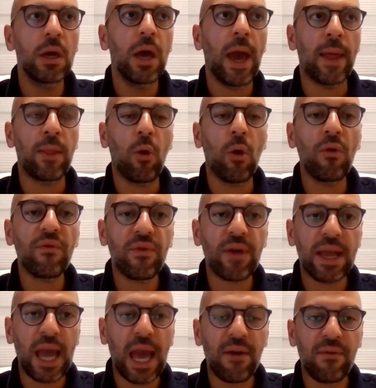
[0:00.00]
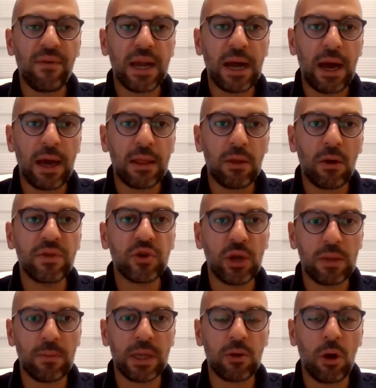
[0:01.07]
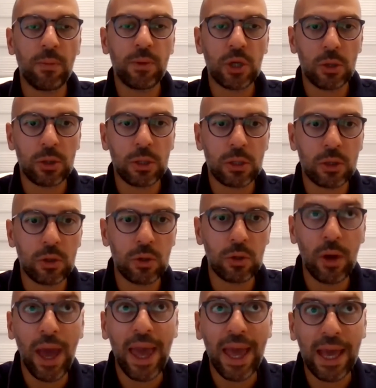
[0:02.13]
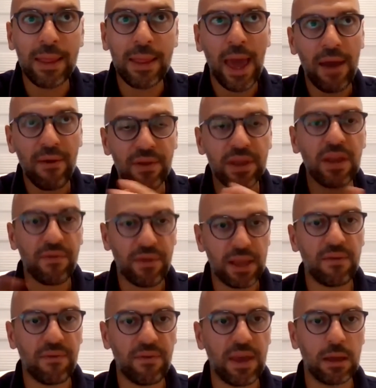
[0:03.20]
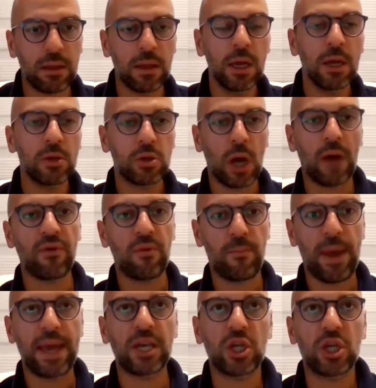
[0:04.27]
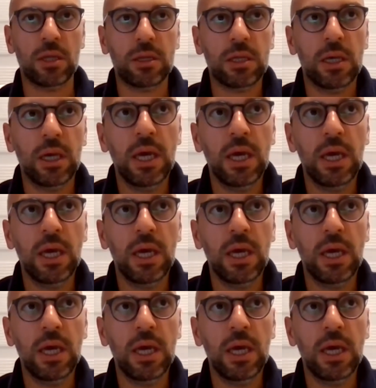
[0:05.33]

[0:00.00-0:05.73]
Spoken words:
and offering every kind of treatment options in every different field to our patient.